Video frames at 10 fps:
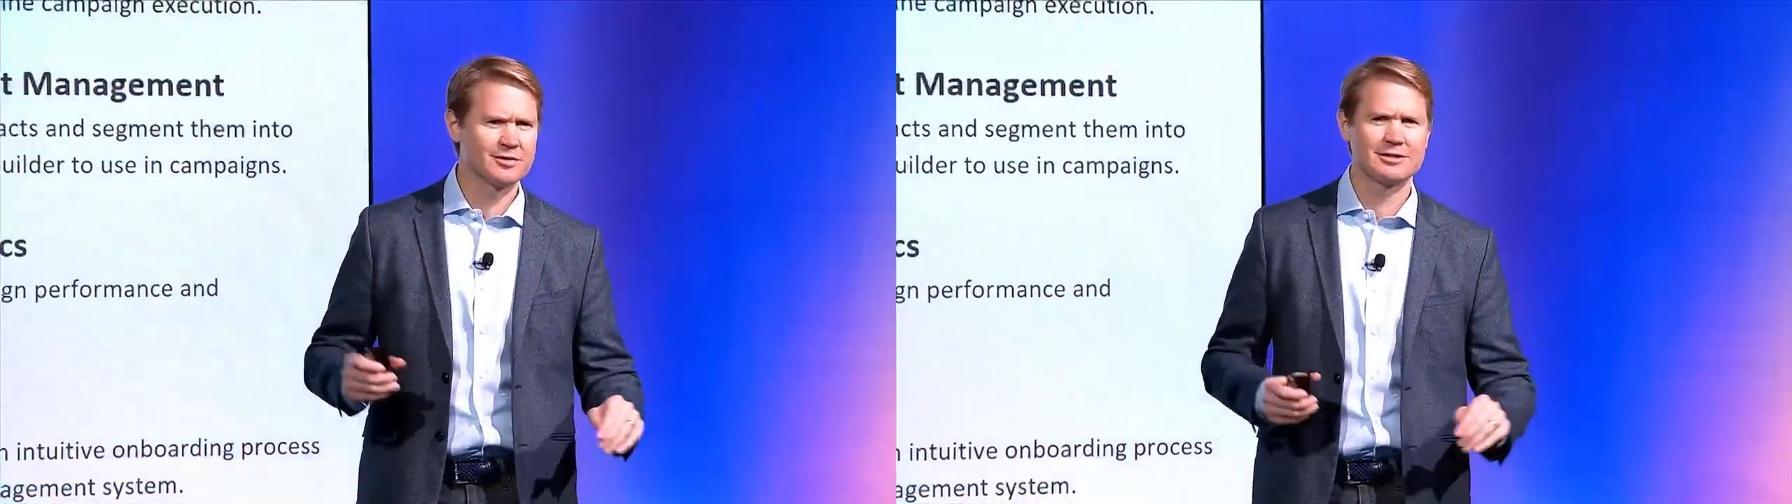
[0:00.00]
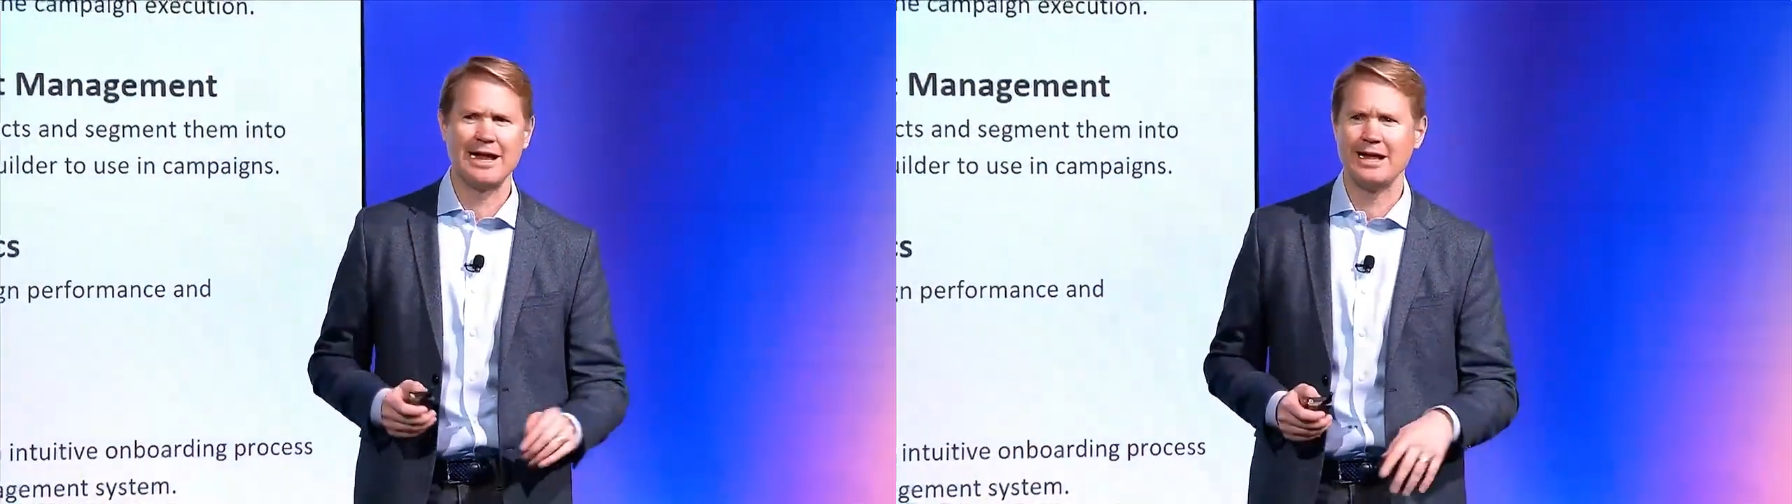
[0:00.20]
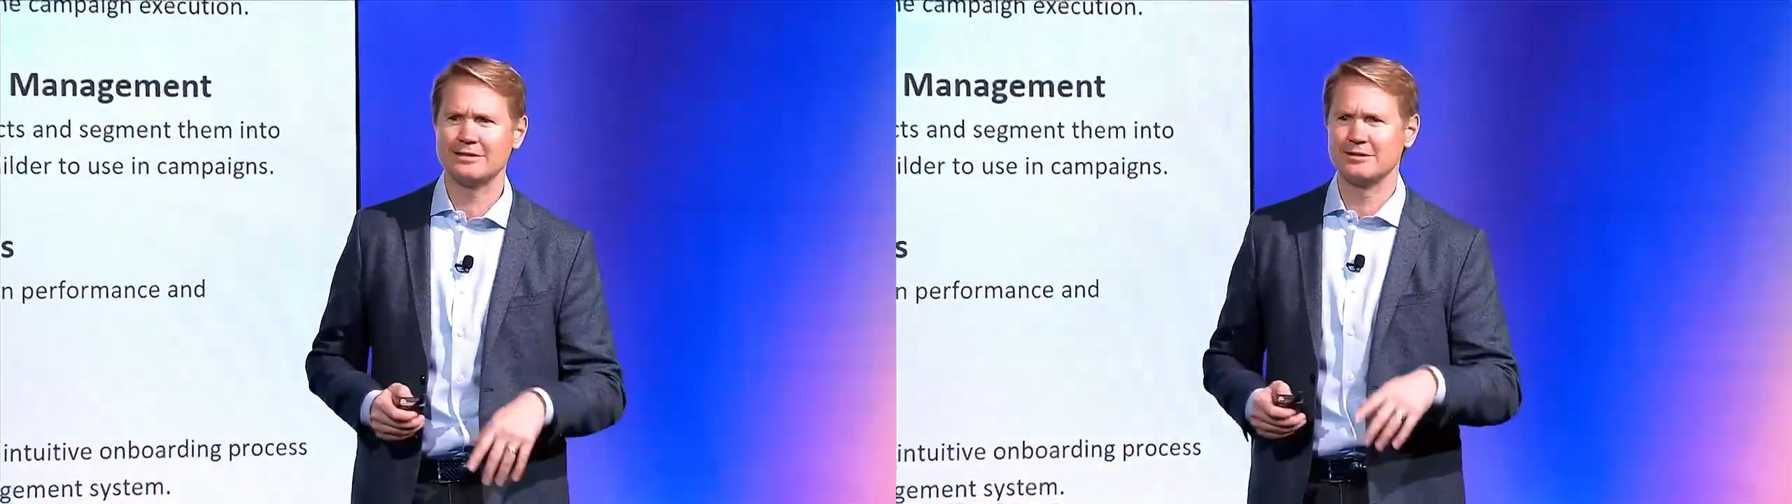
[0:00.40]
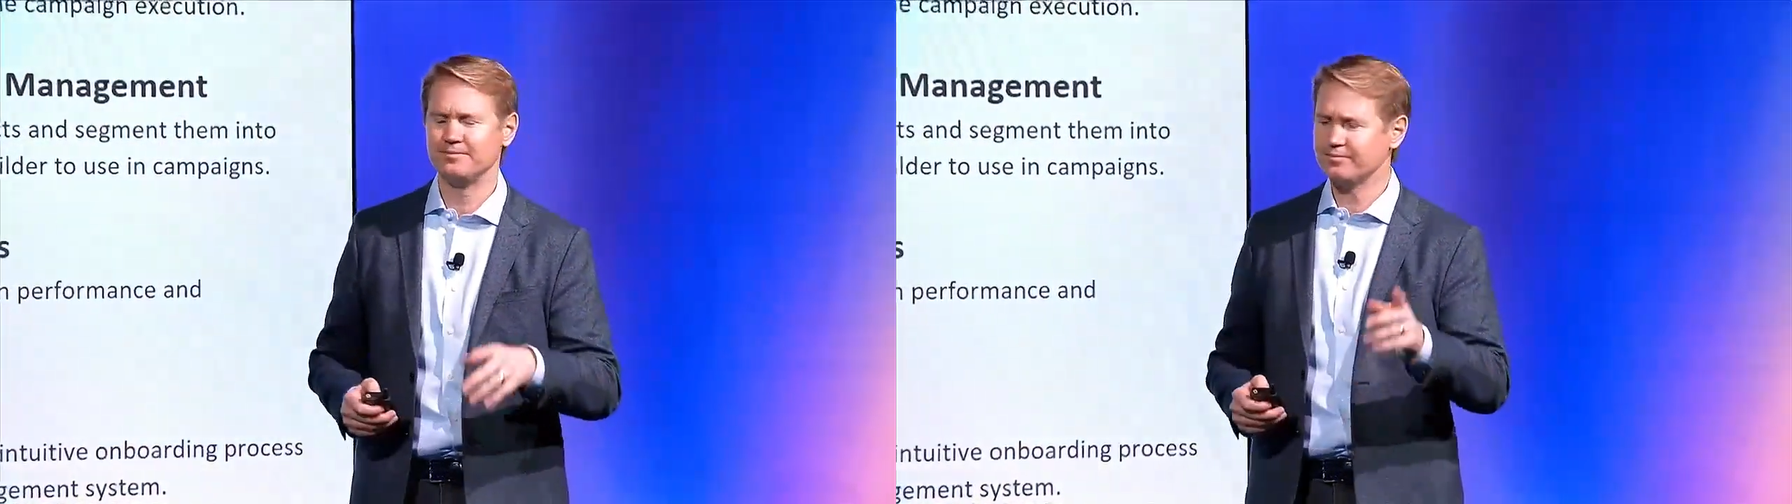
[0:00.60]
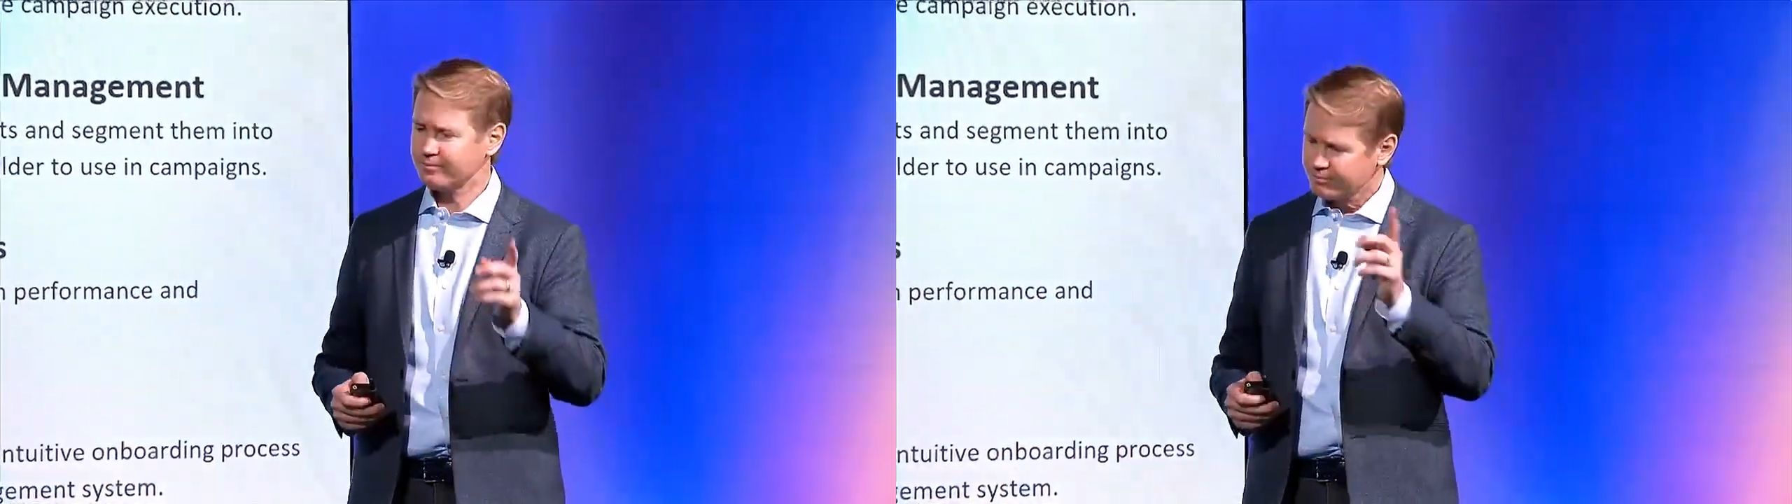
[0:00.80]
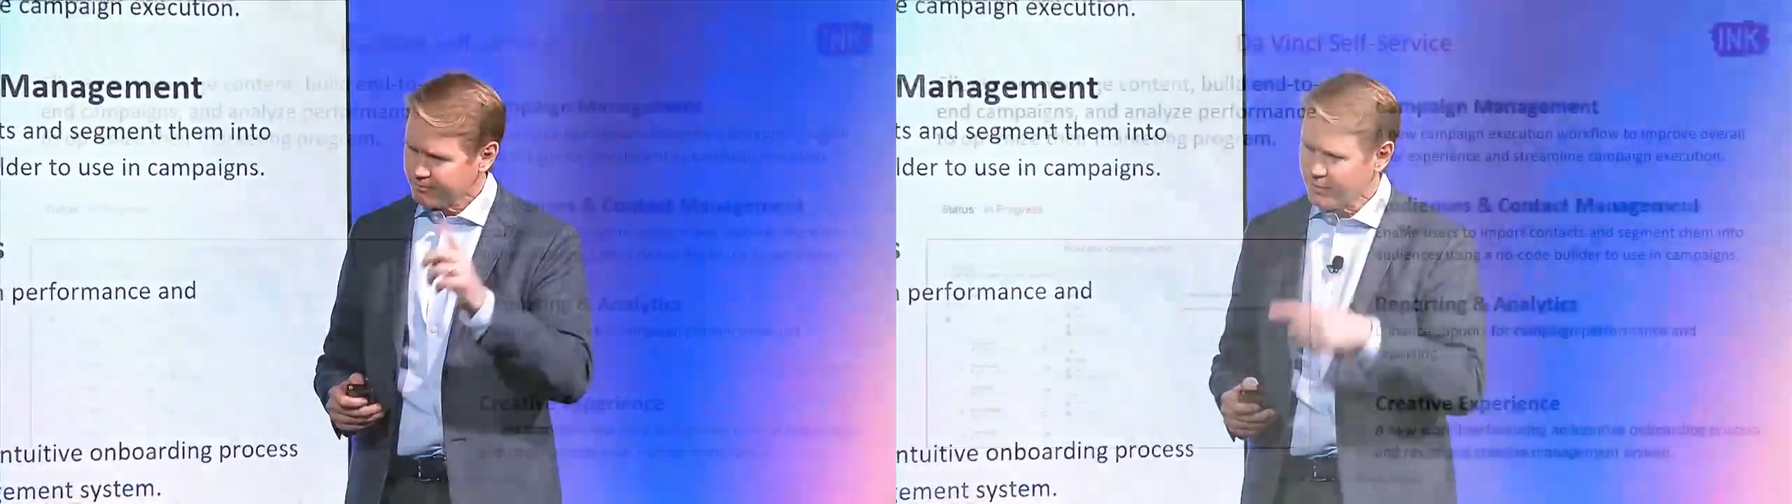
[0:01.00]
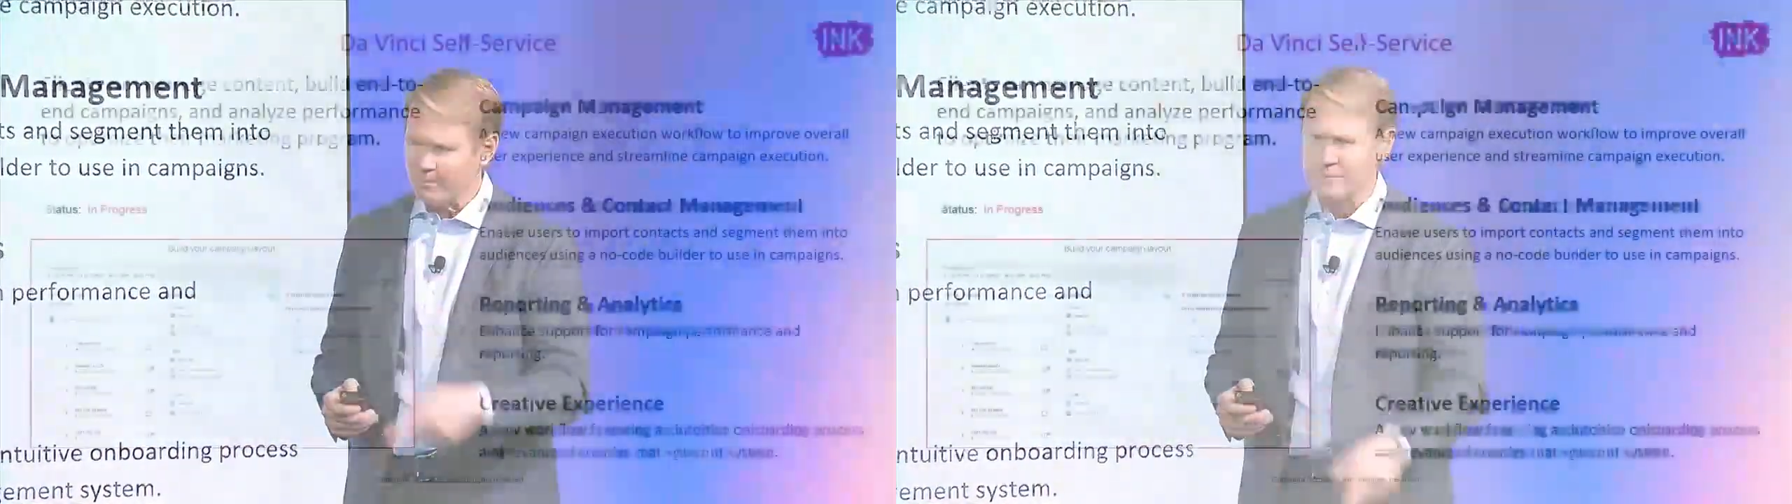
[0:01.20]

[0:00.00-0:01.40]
stats. But